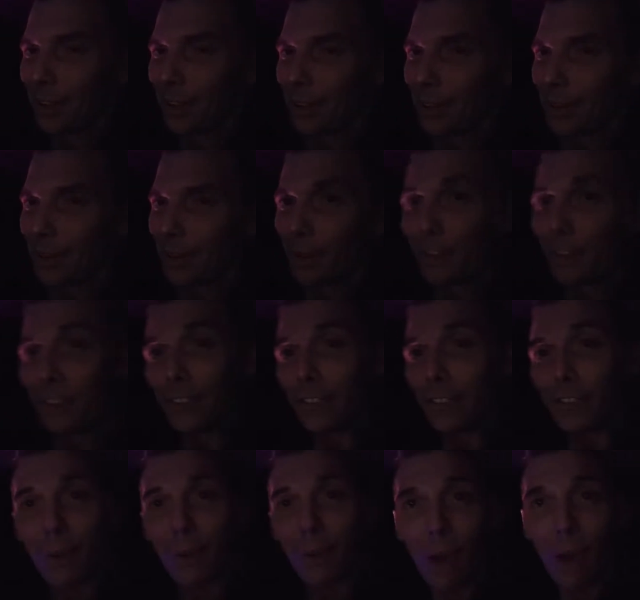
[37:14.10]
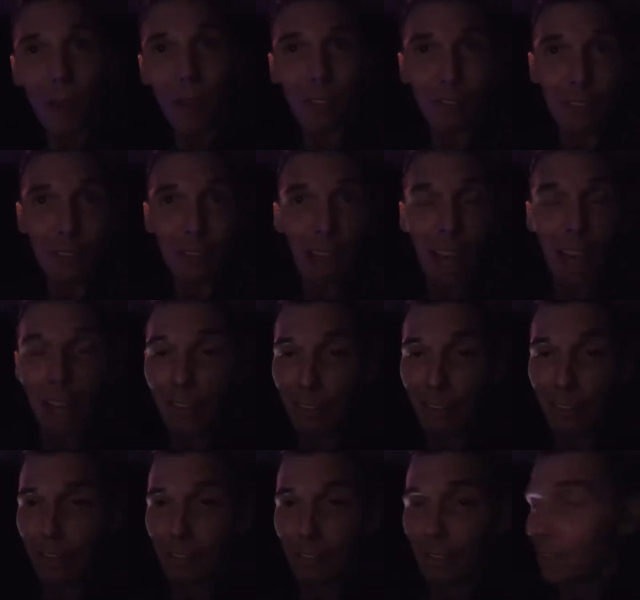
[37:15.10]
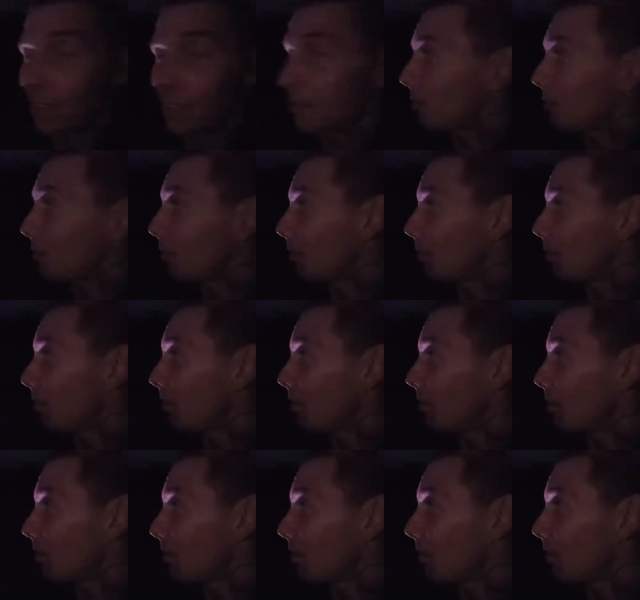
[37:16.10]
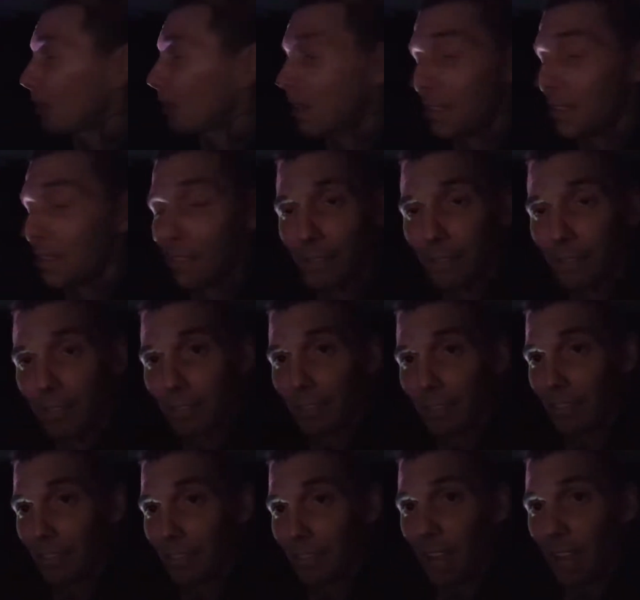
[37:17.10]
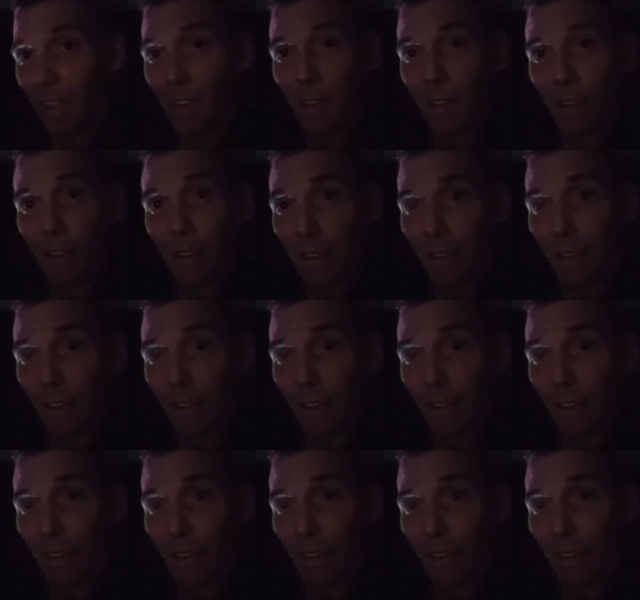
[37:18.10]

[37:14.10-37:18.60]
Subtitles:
well, let's just go outside and just fucking stare,